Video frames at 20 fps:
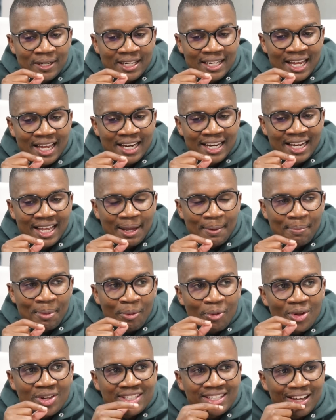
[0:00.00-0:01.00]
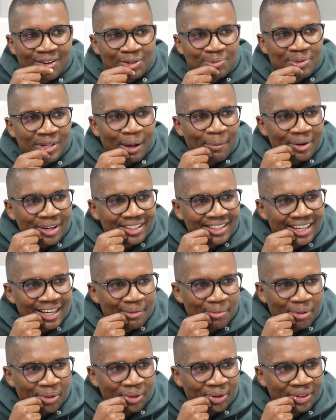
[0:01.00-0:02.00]
Then people are scared to speak about it
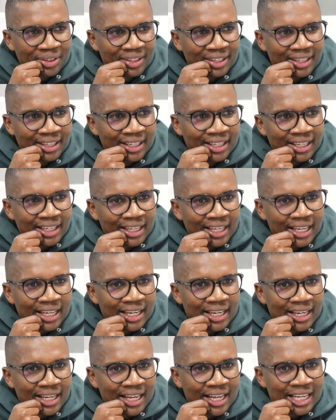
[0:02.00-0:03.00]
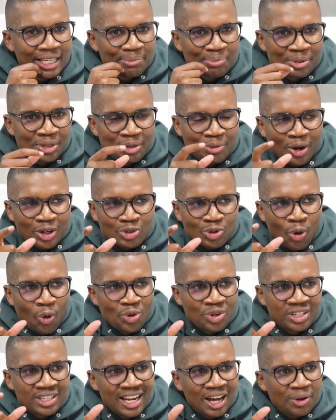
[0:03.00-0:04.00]
anymore. And it was
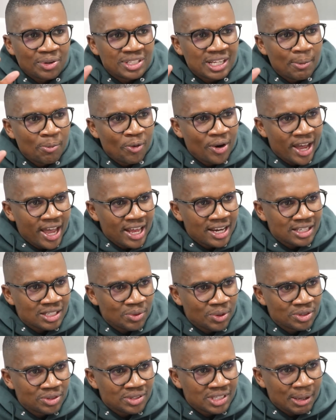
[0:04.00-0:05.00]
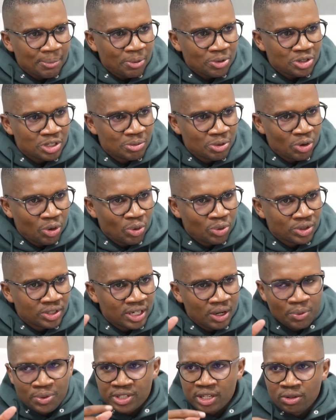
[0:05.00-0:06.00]
owned now somewhere else where it's not supposed to be owned.
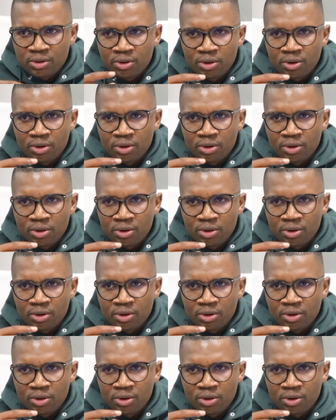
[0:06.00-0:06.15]
Now we say,